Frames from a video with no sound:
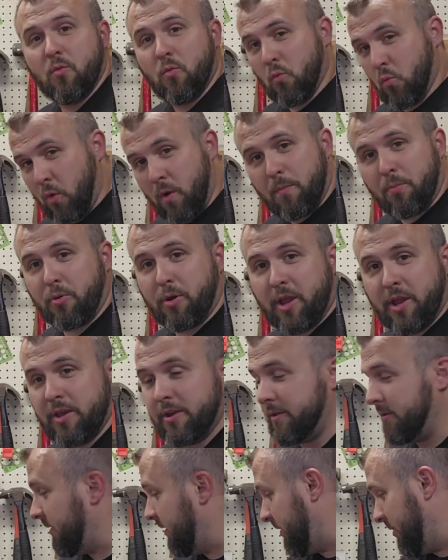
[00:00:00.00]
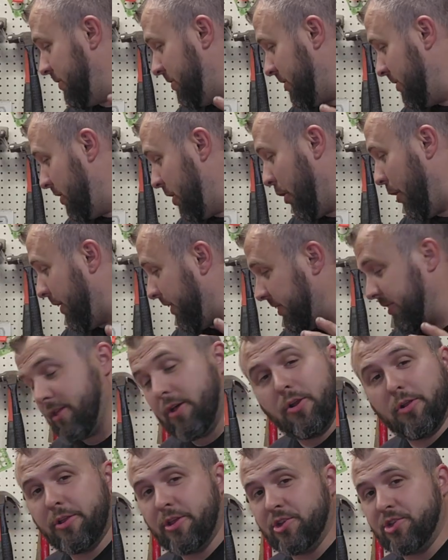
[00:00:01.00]
What brand? No, it
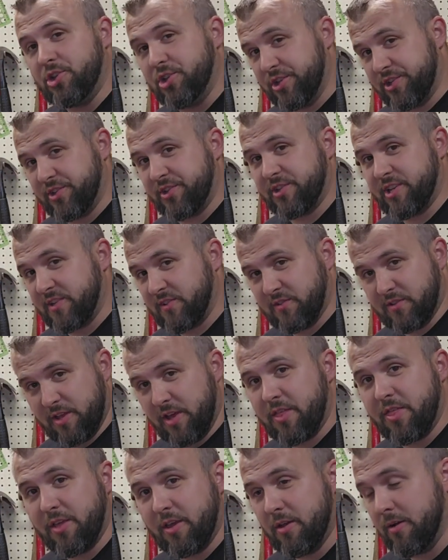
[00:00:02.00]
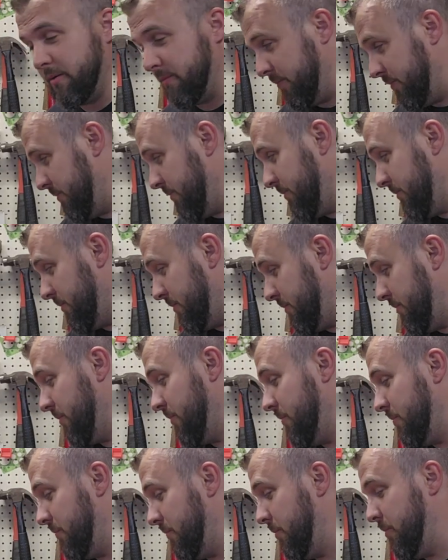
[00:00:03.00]
literally just says Lithium
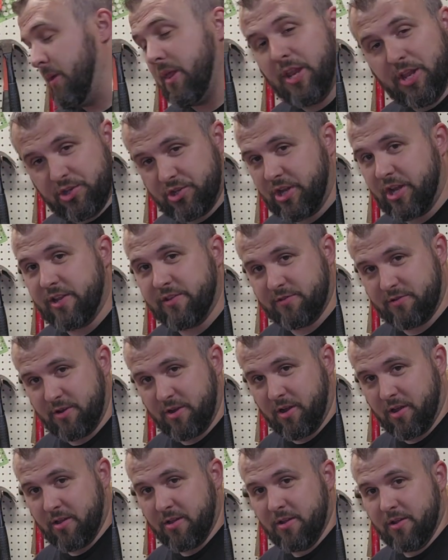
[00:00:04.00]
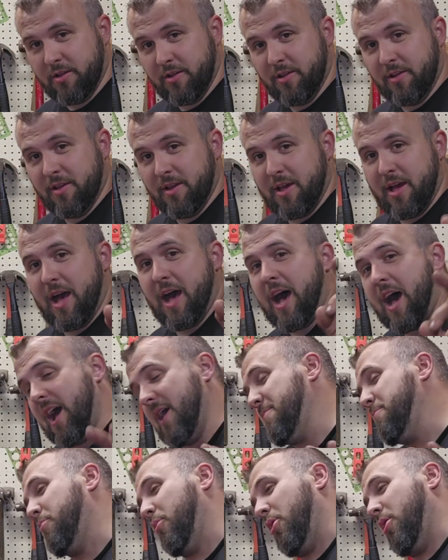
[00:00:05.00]
mini chainsaw.
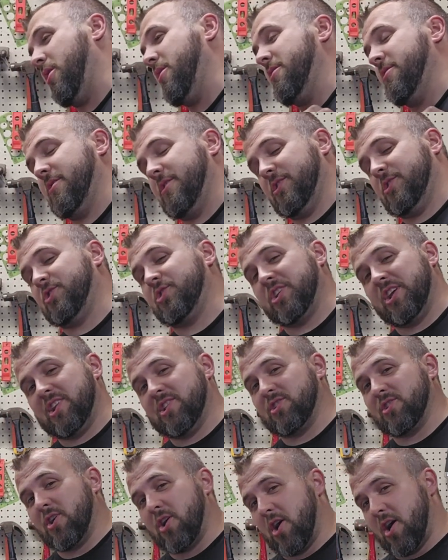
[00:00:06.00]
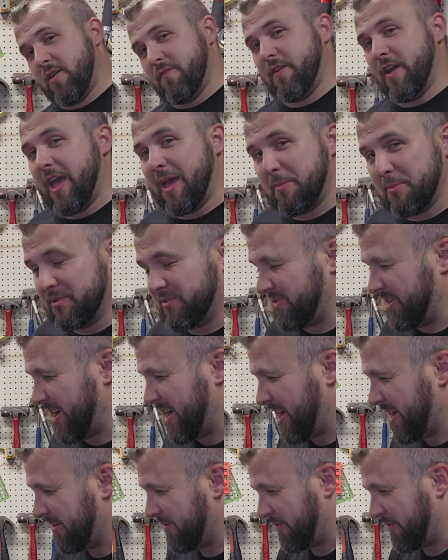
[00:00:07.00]
I bought this chainsaw off Amazon